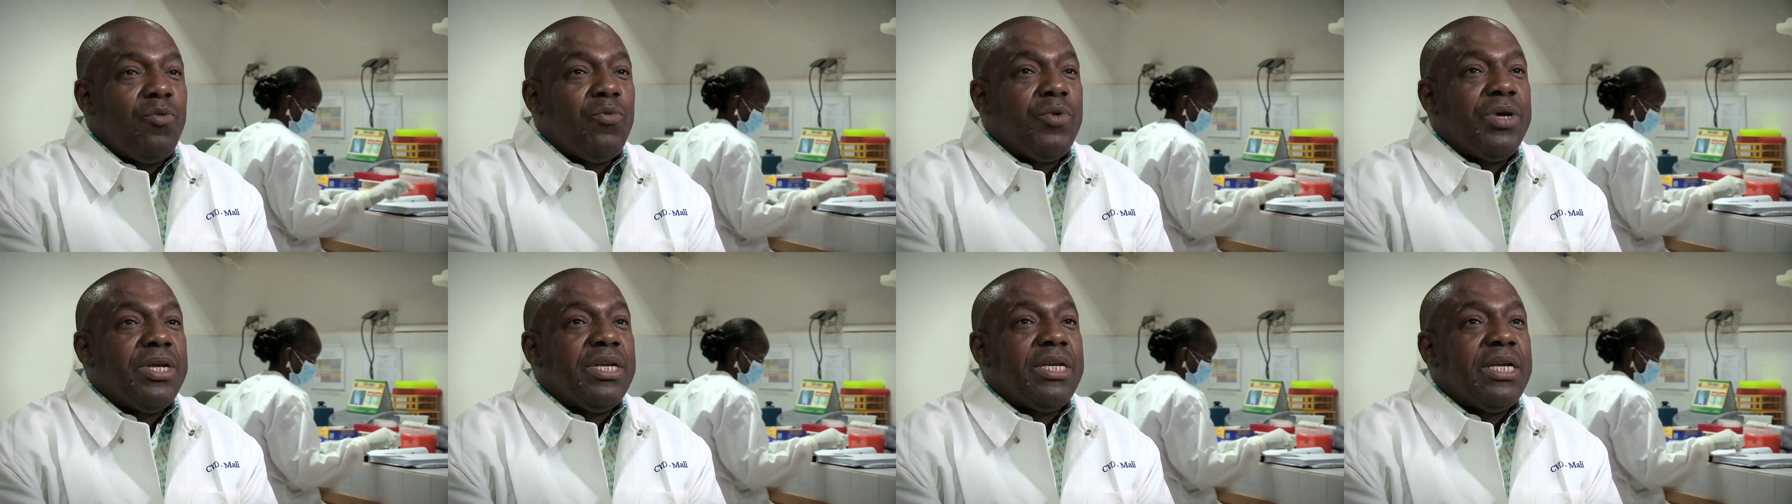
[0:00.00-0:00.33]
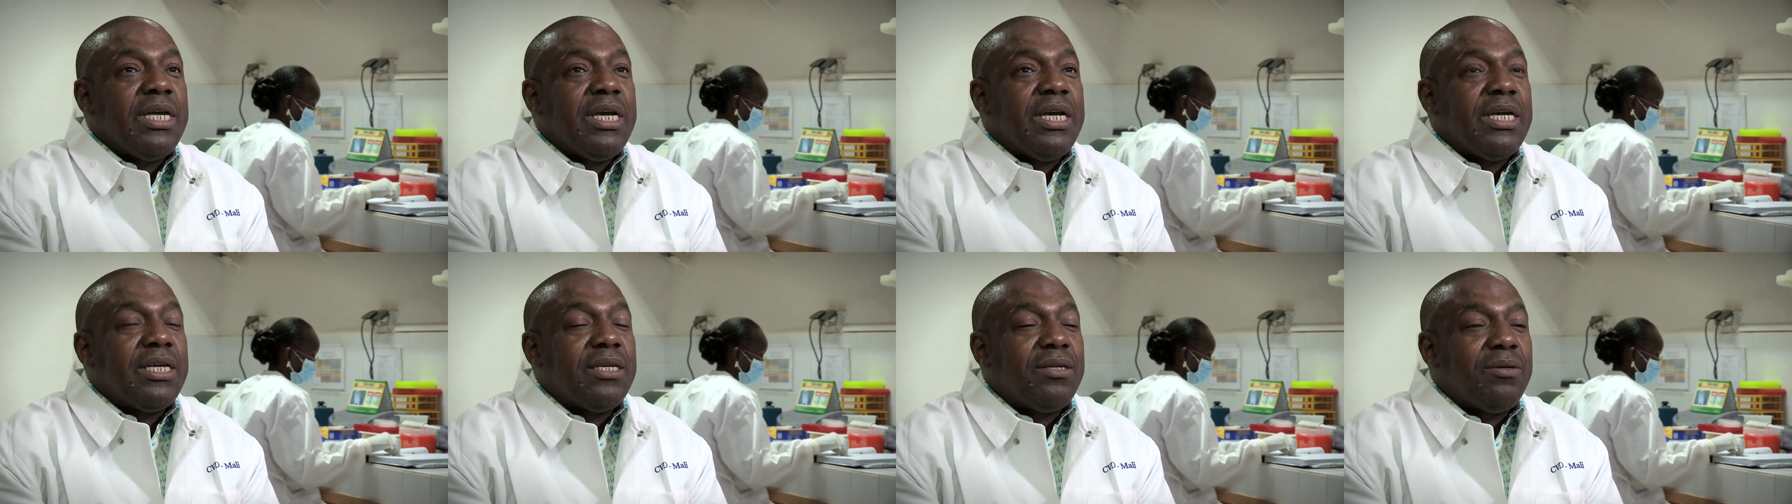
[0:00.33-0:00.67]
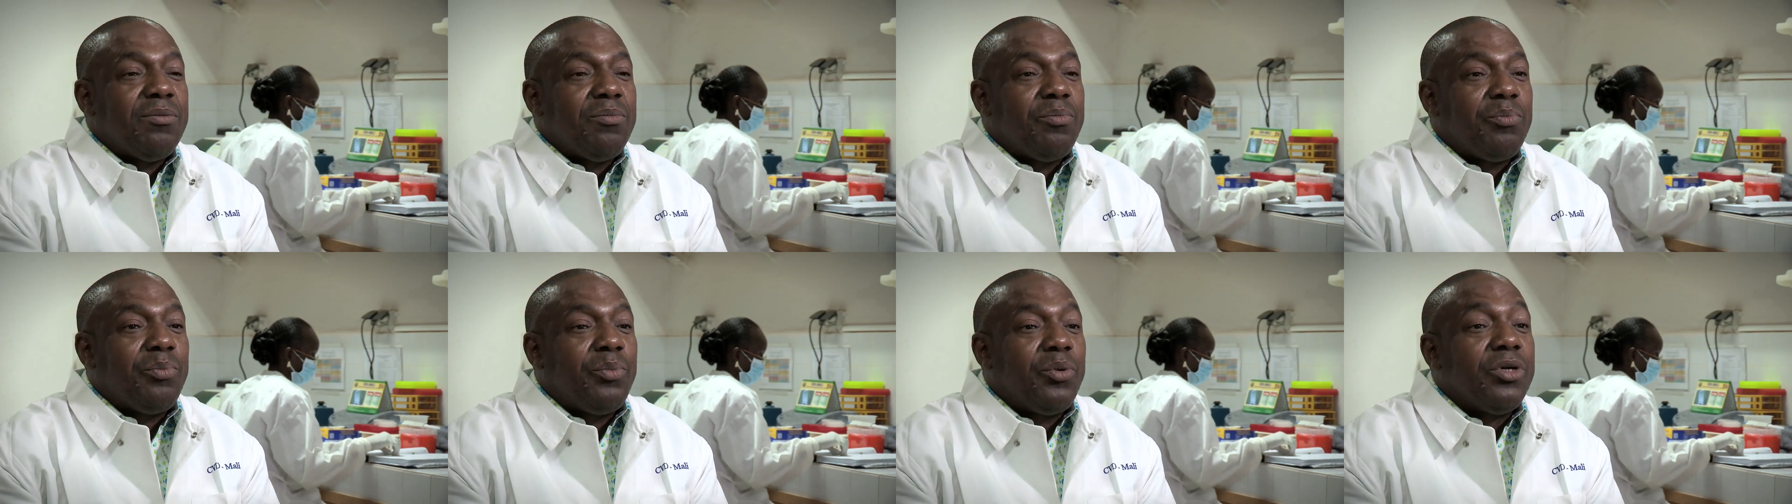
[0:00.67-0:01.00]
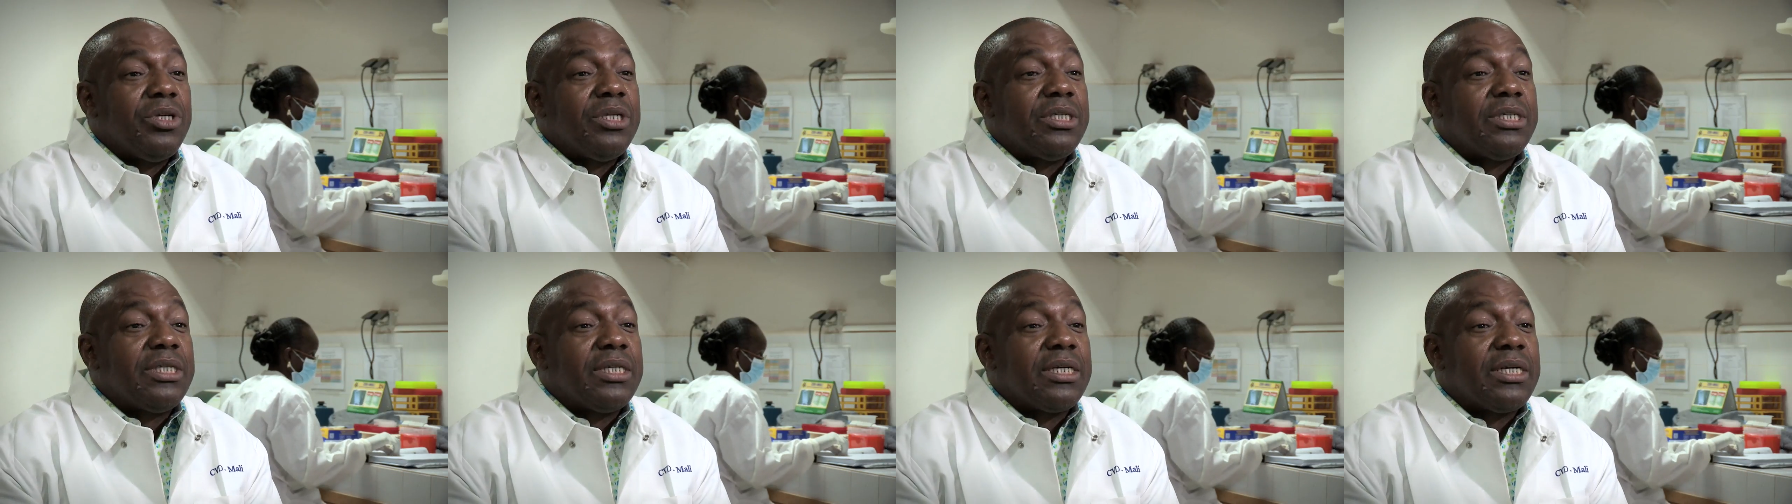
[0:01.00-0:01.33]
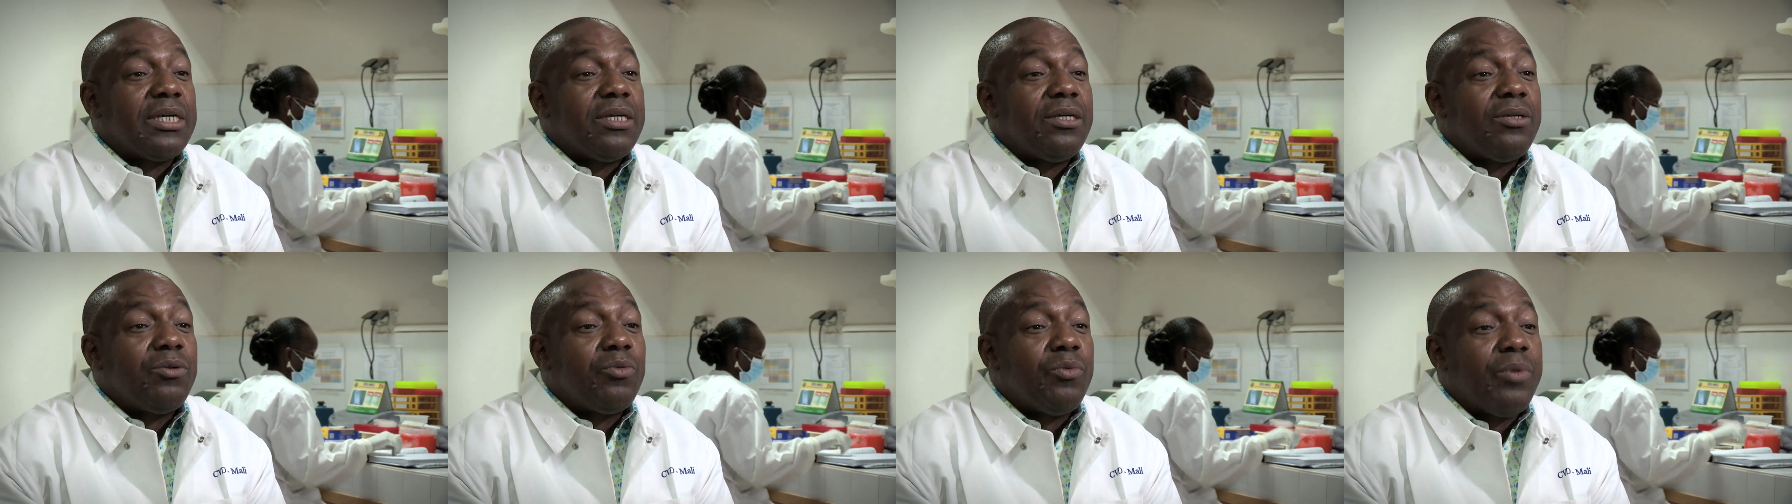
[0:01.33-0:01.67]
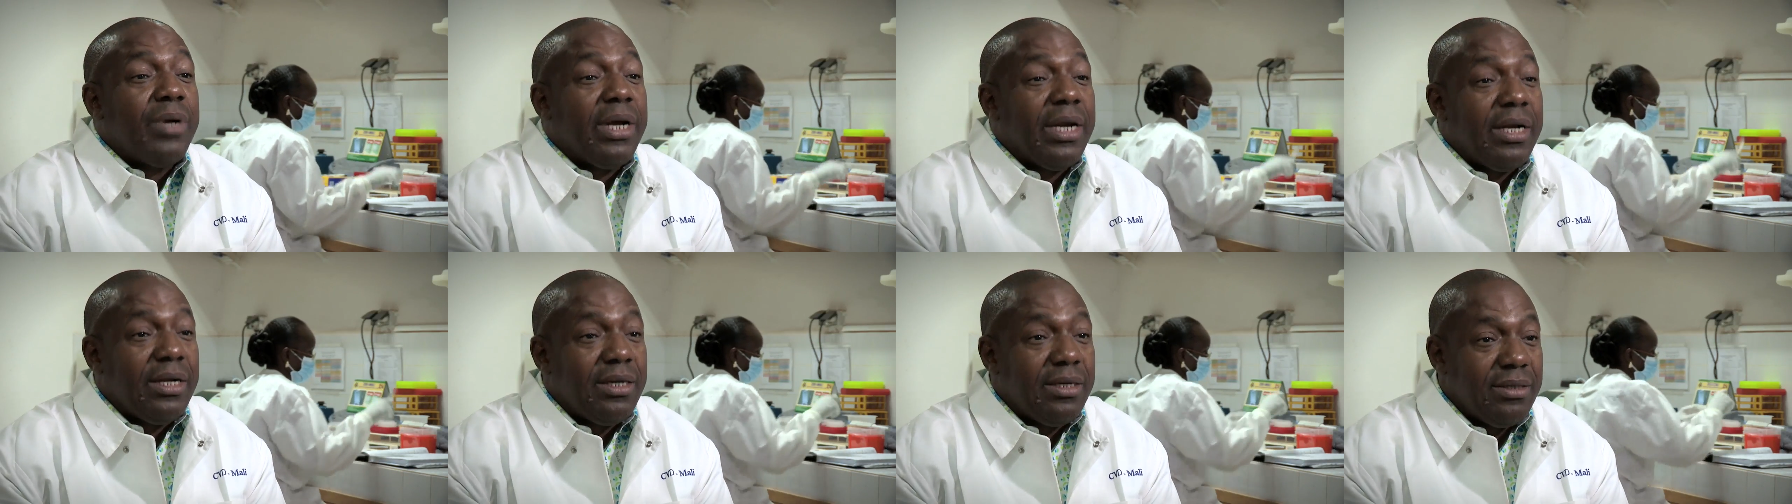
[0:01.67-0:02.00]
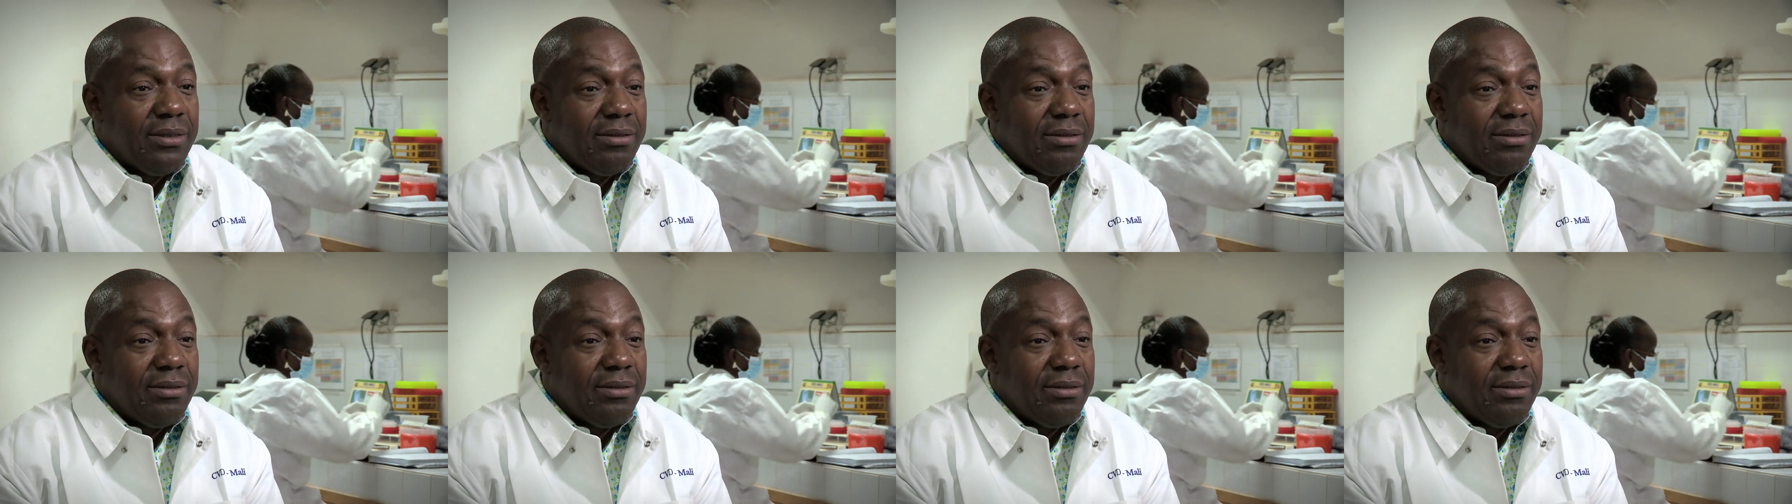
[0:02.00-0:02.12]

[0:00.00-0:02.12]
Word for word: we need political will.